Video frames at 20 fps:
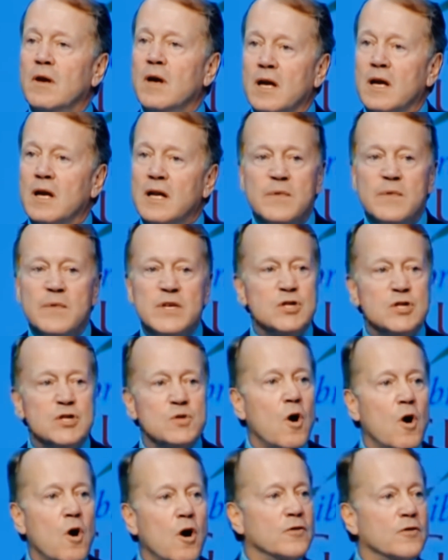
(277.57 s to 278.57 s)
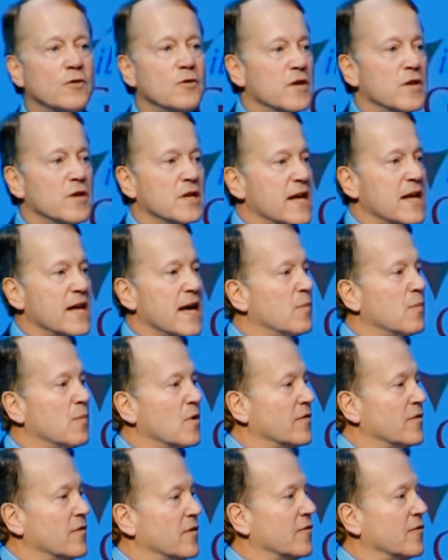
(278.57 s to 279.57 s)
Let me just walk through the example of
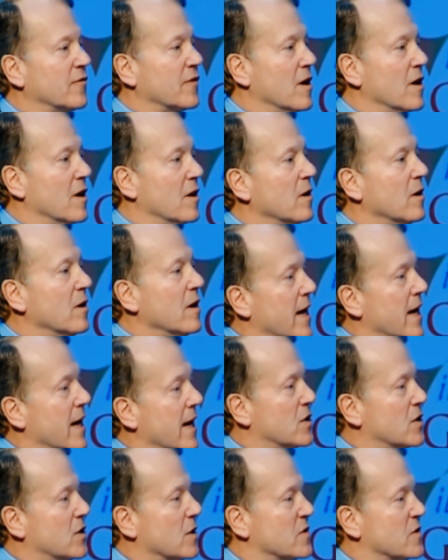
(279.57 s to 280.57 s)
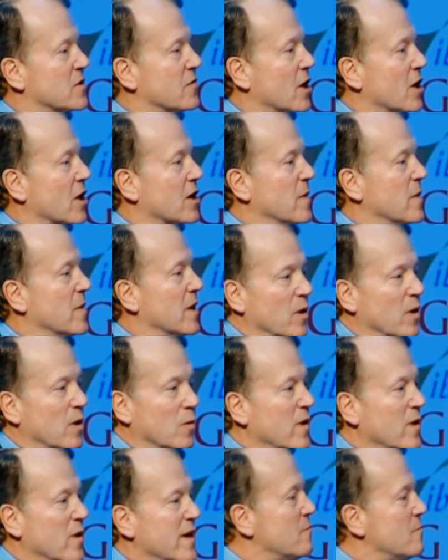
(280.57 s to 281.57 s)
Cisco in terms of our commitment.
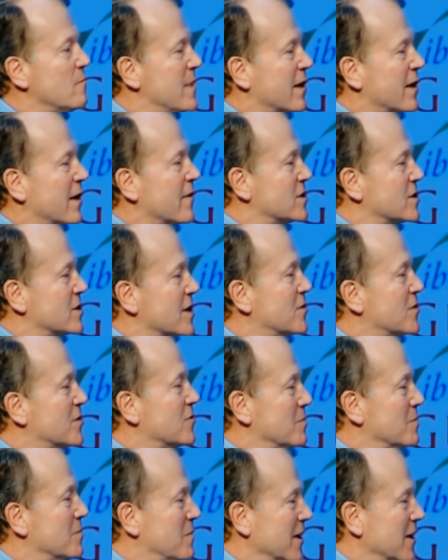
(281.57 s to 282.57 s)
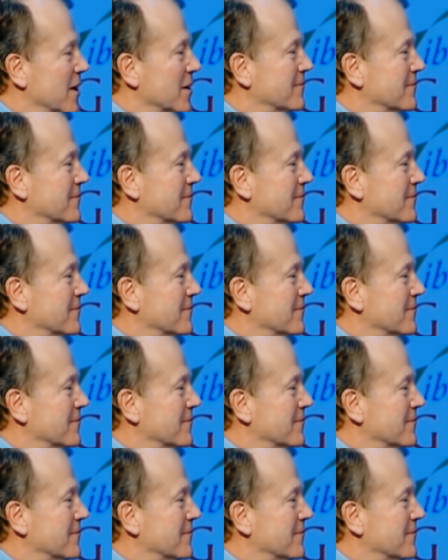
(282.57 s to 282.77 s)
We have bet on this country big.